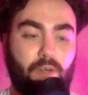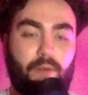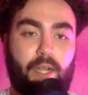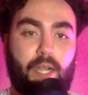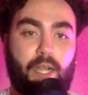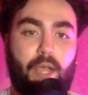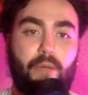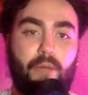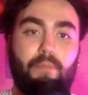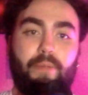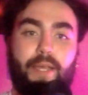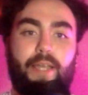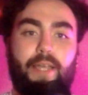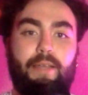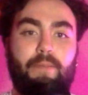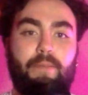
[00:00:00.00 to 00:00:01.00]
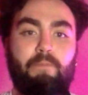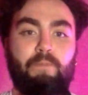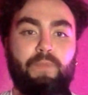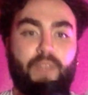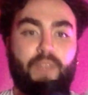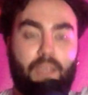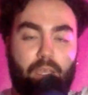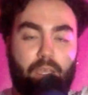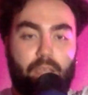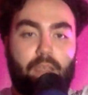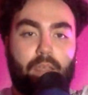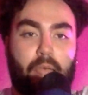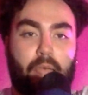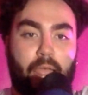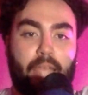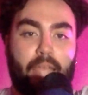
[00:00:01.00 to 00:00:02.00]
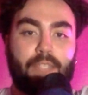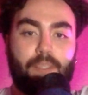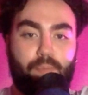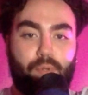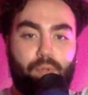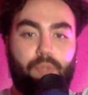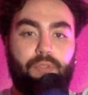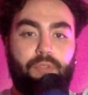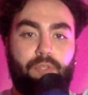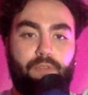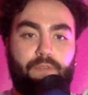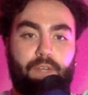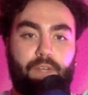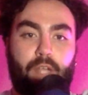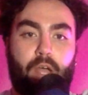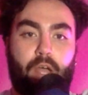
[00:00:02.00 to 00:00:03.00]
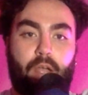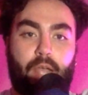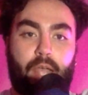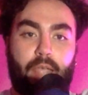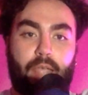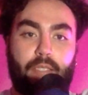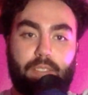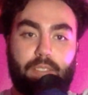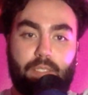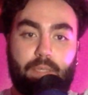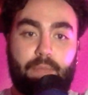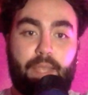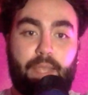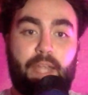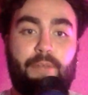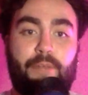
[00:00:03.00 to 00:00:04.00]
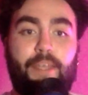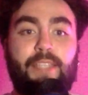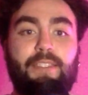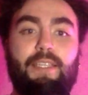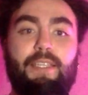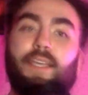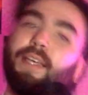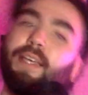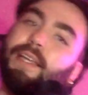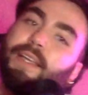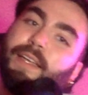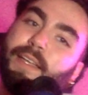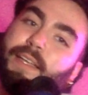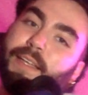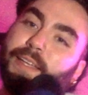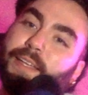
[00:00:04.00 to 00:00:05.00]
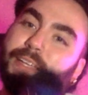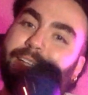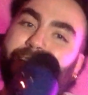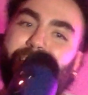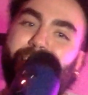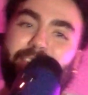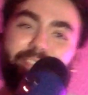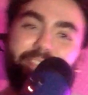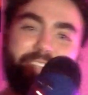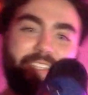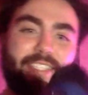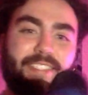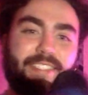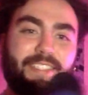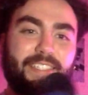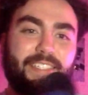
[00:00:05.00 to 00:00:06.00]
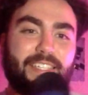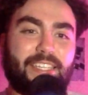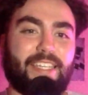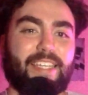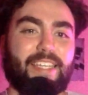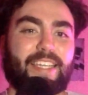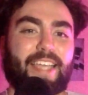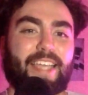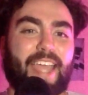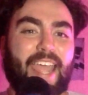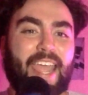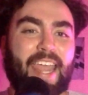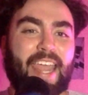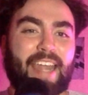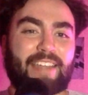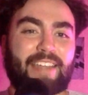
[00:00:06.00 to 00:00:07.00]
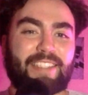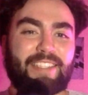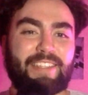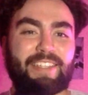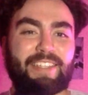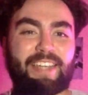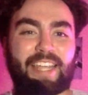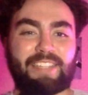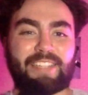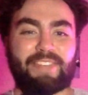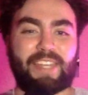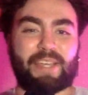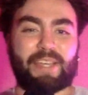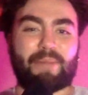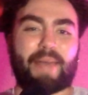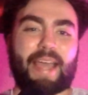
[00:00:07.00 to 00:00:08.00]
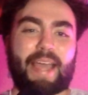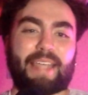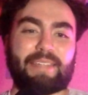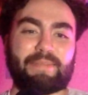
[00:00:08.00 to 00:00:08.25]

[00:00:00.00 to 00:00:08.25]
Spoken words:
right now, but I had to pull through for y'all guys. But anyways, thank you for listening, and I'll see you in the next video. Bye.